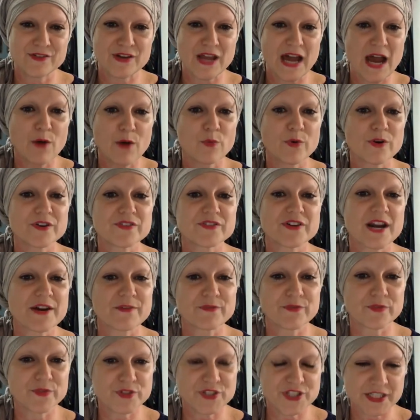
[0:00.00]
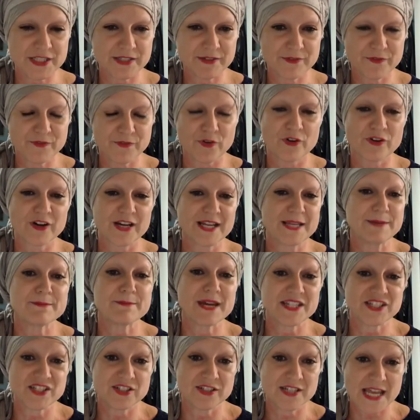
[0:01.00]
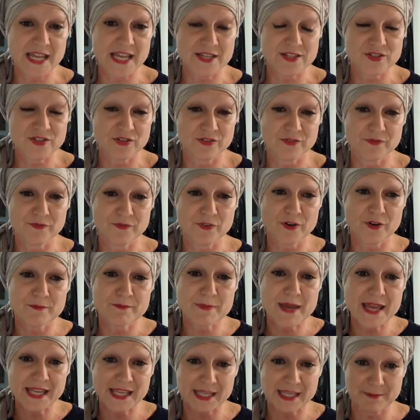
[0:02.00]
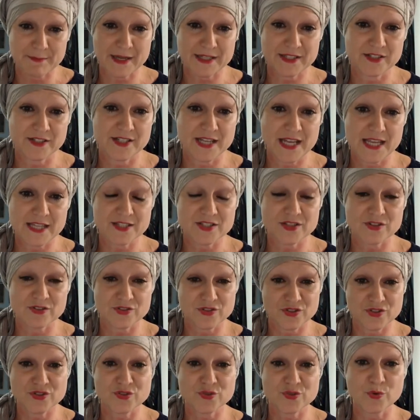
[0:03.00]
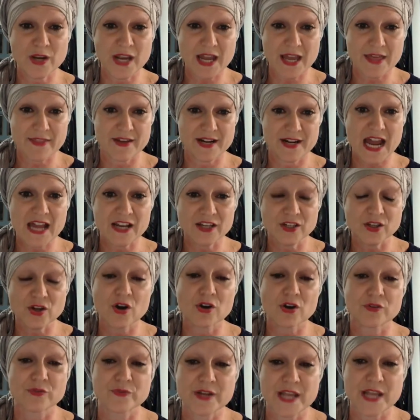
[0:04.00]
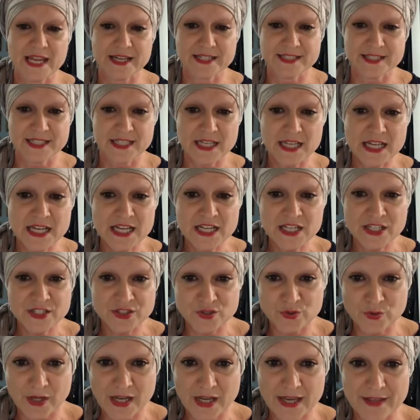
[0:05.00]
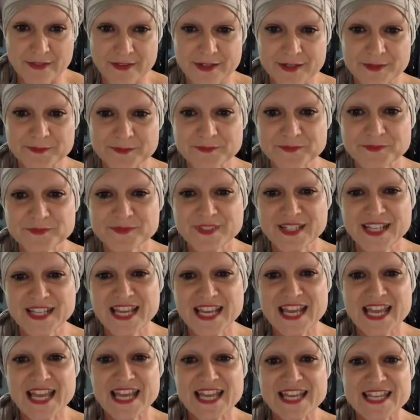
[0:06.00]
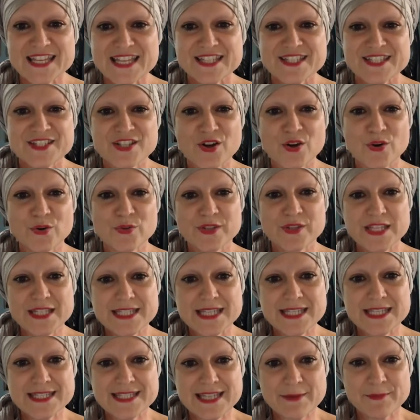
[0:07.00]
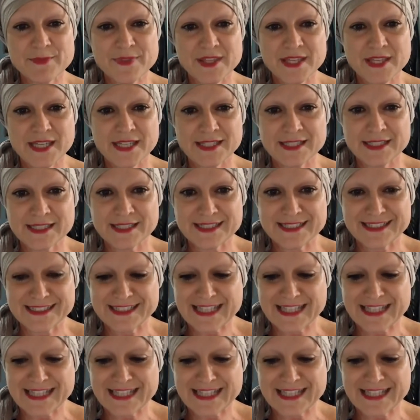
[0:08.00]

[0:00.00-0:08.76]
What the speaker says: our refuge for imagination, for make imaginations together and co-create together. So this is something